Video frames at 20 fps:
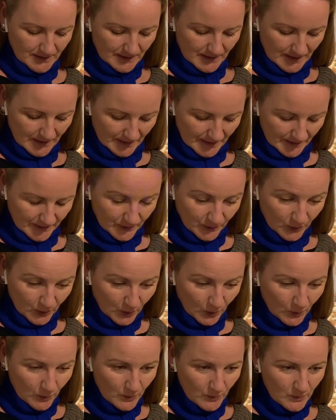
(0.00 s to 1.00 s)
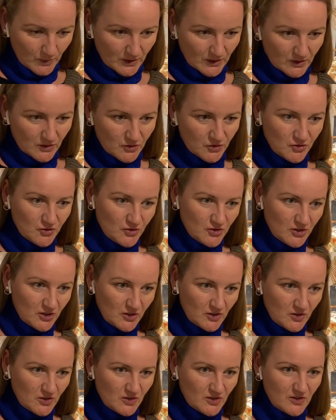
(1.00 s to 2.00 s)
I know it's
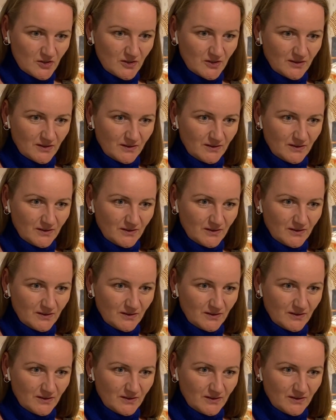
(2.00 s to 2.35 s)
just